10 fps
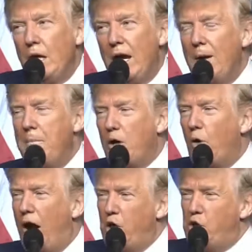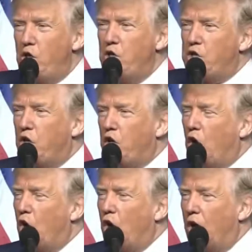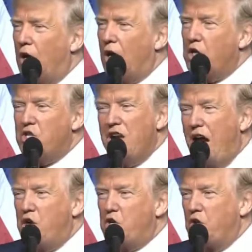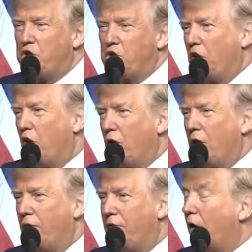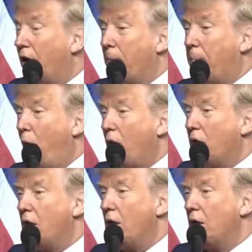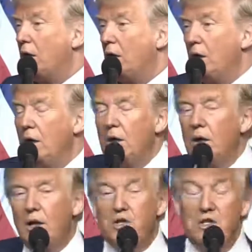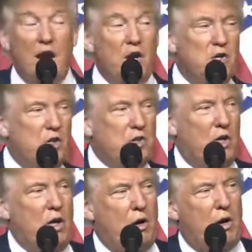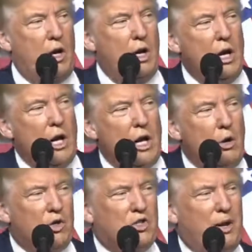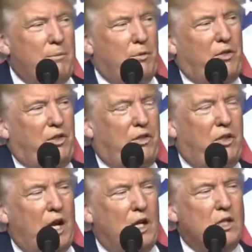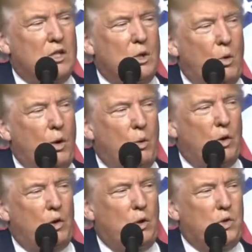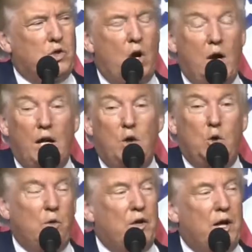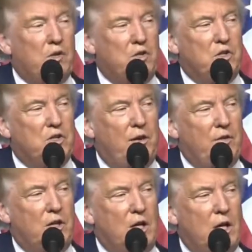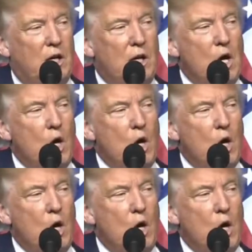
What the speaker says: Immigration security is national security. Very important. It's national security. Here are some of the things we will do starting in 2017.